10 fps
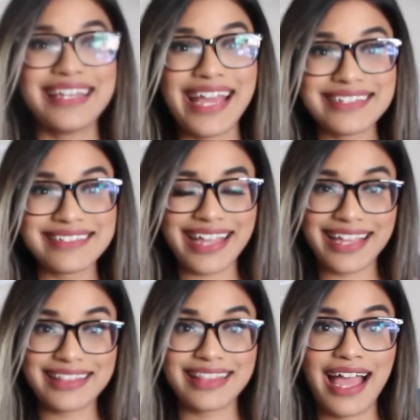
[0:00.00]
Next
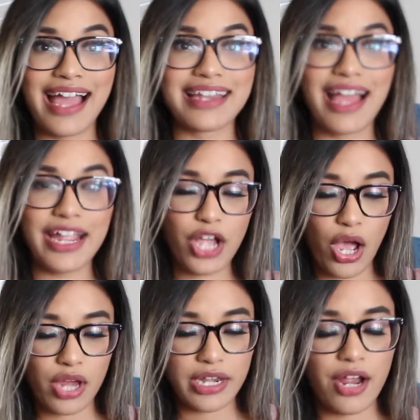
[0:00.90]
thing that I
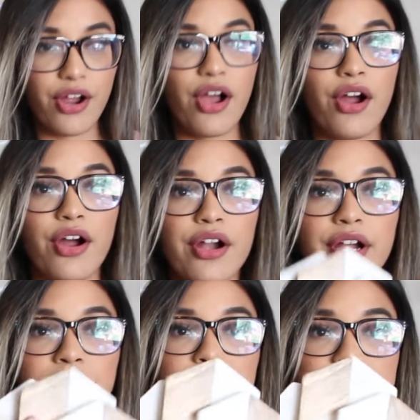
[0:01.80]
got are
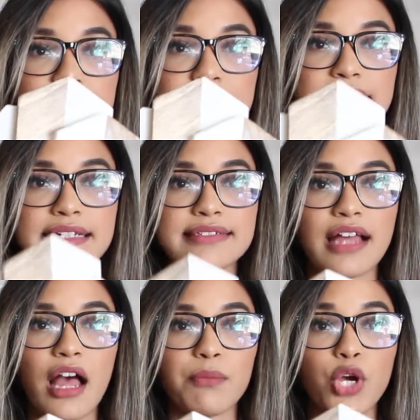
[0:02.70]
these
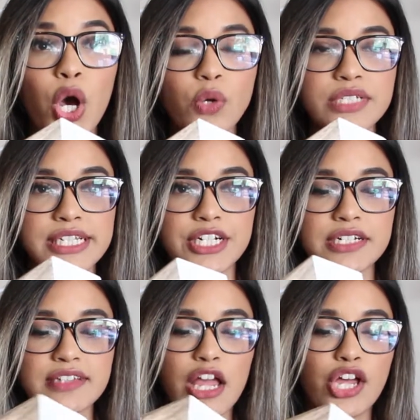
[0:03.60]

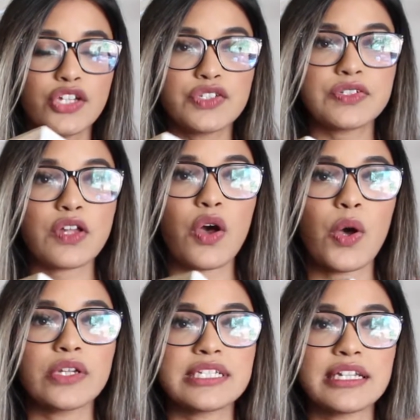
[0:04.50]
coasters. So
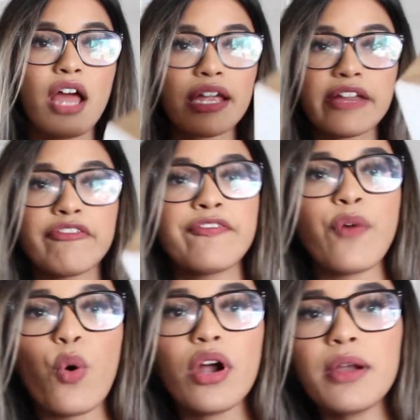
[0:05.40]
I did not get
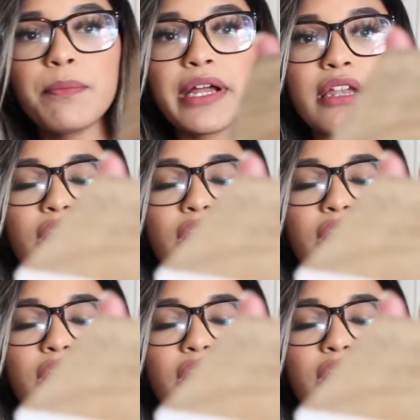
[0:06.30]
4 but